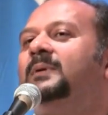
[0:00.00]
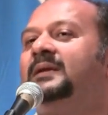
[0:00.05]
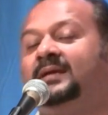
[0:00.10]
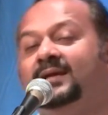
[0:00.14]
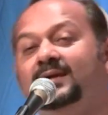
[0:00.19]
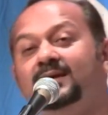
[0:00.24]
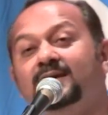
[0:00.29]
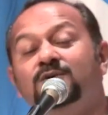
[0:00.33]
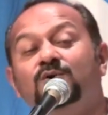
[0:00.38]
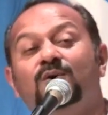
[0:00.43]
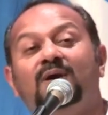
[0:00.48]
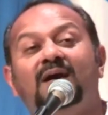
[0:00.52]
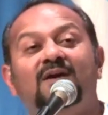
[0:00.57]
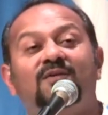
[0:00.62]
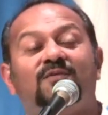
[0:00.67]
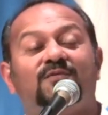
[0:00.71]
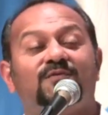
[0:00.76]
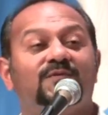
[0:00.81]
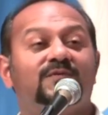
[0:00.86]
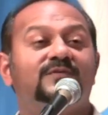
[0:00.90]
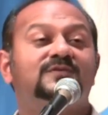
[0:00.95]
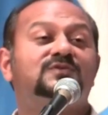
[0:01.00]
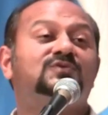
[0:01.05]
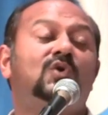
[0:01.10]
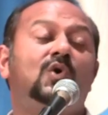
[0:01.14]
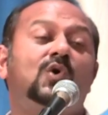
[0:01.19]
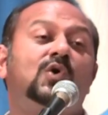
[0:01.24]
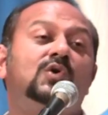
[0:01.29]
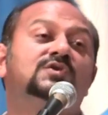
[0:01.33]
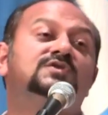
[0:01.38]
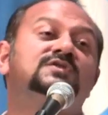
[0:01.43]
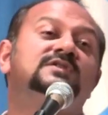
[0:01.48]
But here you have
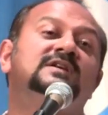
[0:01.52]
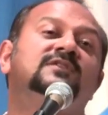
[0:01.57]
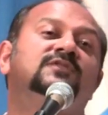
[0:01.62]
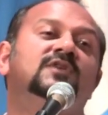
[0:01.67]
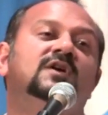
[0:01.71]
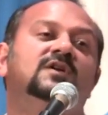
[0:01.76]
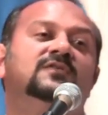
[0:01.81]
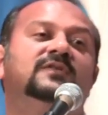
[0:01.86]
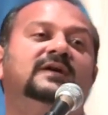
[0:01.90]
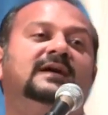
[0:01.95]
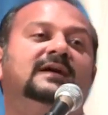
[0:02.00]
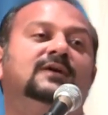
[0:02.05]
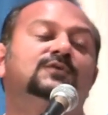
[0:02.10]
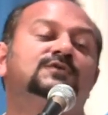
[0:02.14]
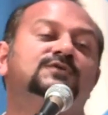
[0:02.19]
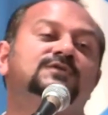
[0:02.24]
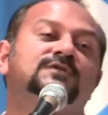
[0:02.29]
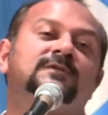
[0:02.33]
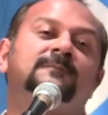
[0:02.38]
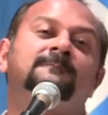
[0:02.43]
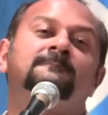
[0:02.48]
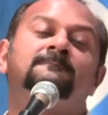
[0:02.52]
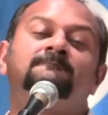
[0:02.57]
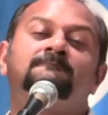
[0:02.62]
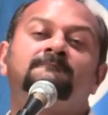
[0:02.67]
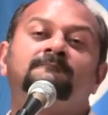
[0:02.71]
stalls in front of a house.